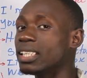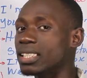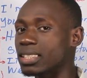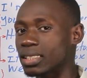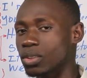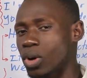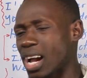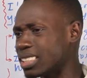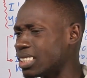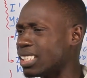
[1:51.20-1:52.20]
is.
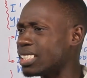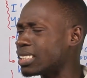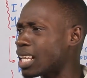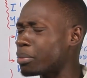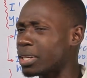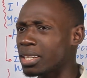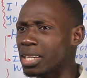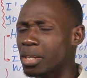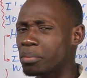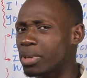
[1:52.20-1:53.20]
Kazi is la men.
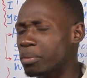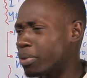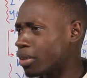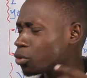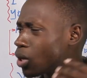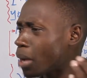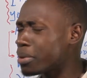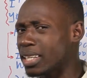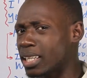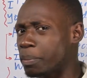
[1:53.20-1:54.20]
Men parfois
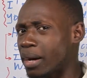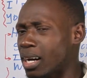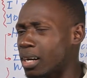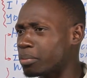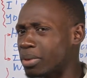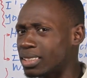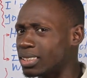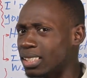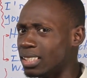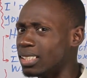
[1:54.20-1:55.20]
Américain pa
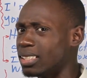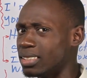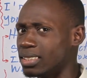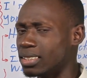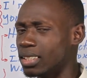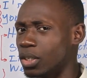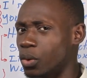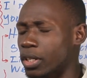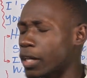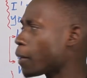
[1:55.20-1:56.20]
di is,
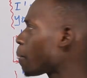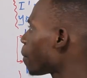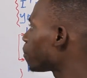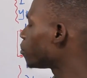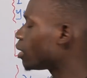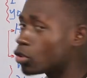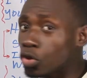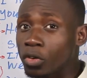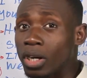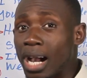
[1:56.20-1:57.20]
okay? Men li
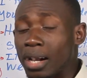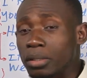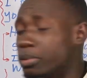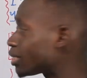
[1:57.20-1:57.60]
souvent li